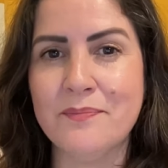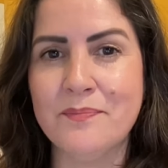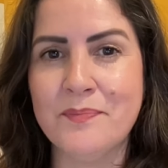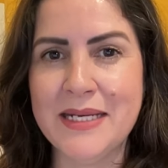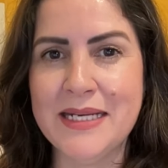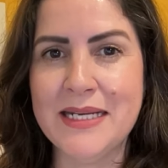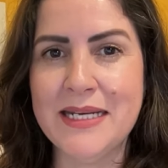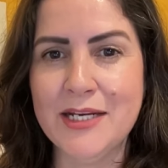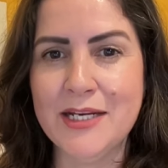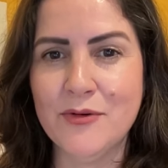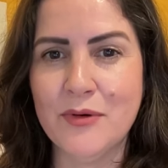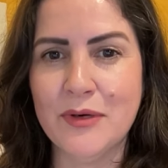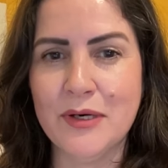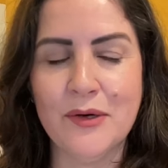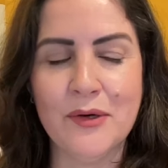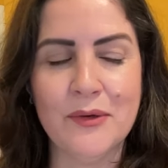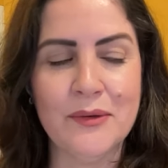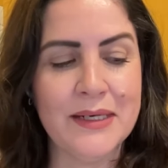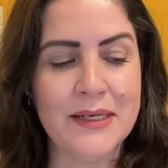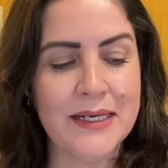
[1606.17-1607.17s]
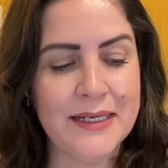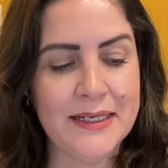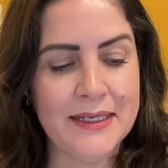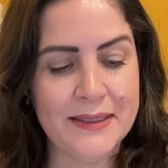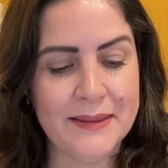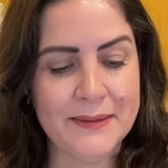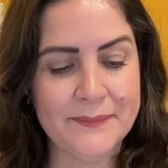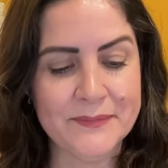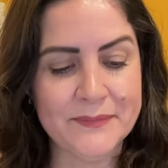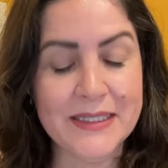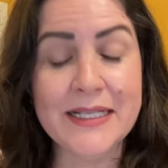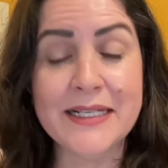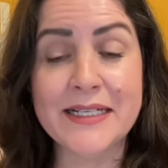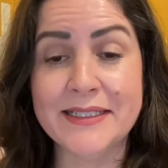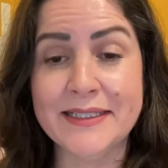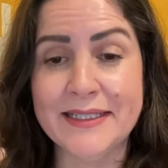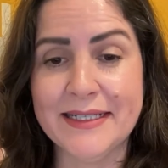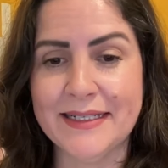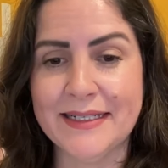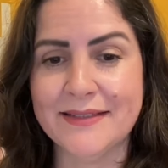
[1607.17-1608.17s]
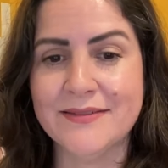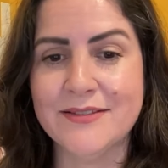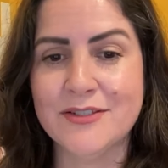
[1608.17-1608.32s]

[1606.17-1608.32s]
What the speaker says: bilingual learning.